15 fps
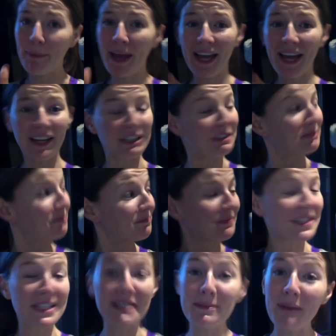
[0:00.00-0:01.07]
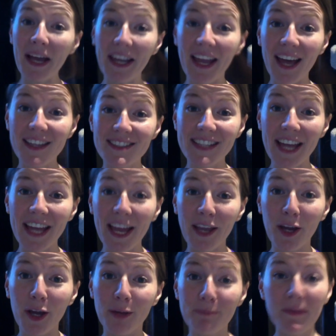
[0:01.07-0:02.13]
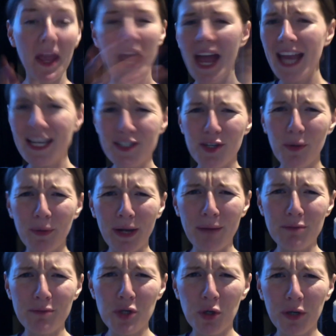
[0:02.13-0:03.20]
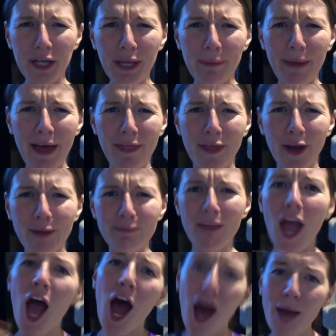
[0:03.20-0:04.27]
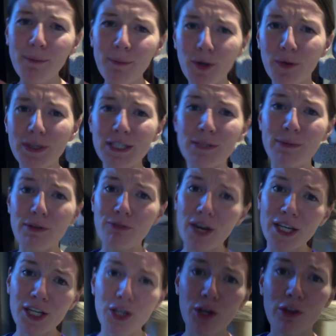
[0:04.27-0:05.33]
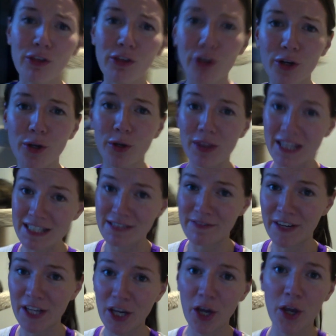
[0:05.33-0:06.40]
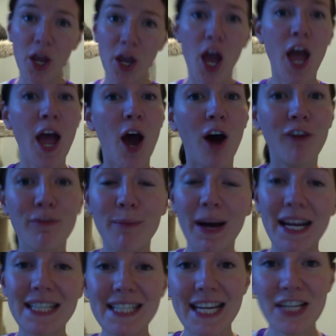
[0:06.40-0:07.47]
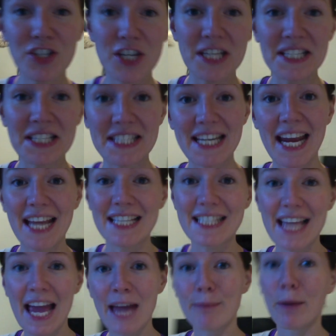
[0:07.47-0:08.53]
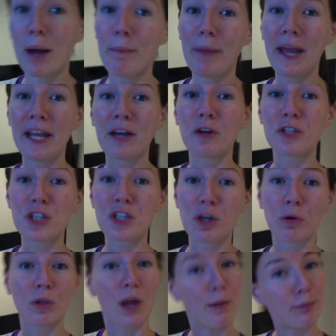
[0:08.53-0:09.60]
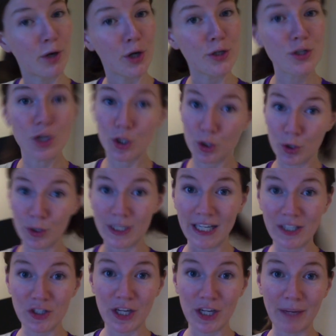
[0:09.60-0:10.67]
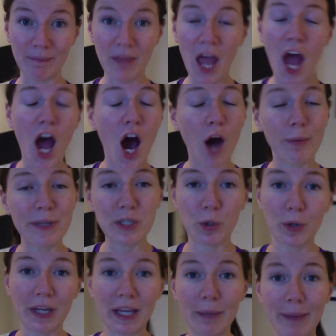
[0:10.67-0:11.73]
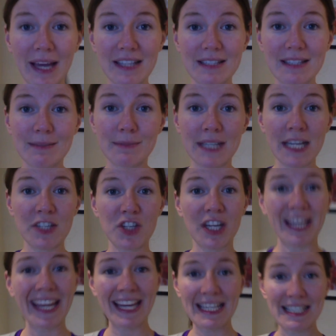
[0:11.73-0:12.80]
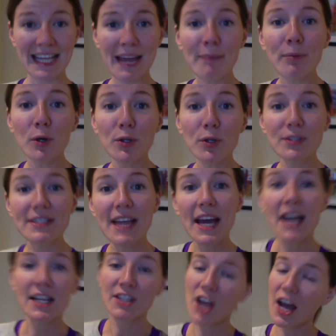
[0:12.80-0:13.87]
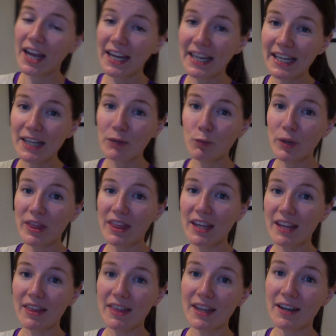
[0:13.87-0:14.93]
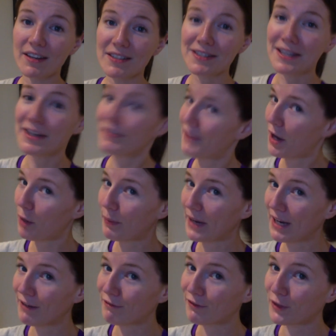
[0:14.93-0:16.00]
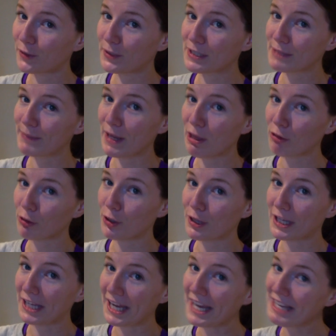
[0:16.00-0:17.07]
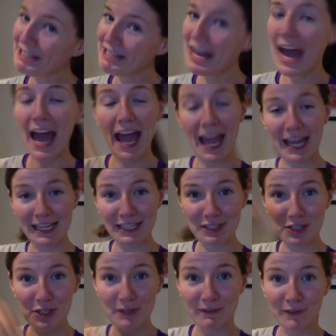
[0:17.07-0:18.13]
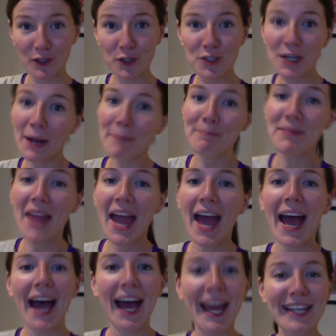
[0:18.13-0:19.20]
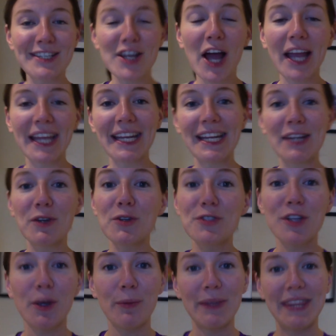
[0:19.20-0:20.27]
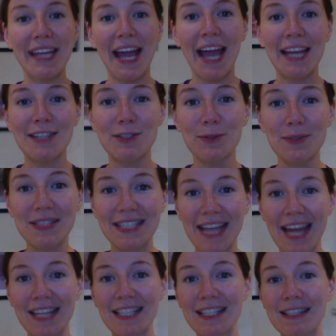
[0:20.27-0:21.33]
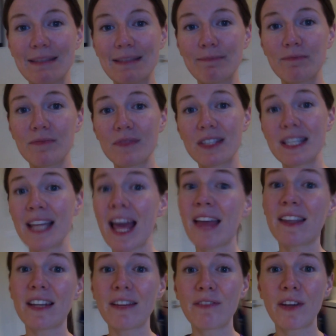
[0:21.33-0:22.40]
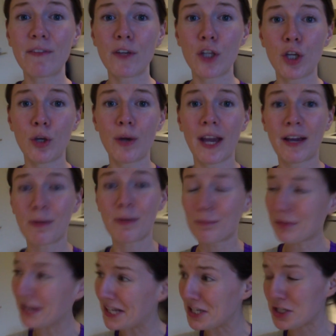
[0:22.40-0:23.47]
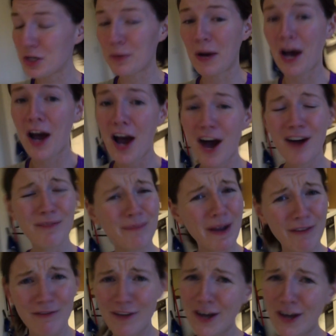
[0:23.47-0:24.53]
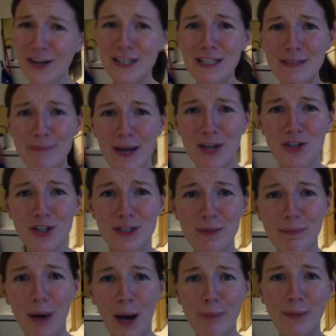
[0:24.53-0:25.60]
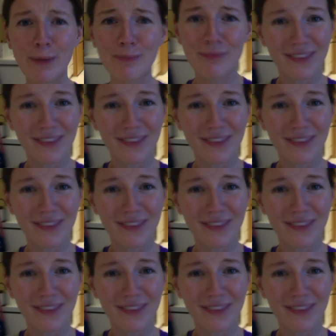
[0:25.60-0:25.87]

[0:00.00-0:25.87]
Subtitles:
Beck. This is my cat Diego. He's not what I'm talking about though. I'm going to be running you through this video of my teaching stance and my pedagogical approach to teaching. I'll be talking about some teaching examples, tying it in with the theorists that have helped influence me through the years and into the future, and tying it in also with the AITSL standards. So now that I've given you a complete tour of my very spacious apartment,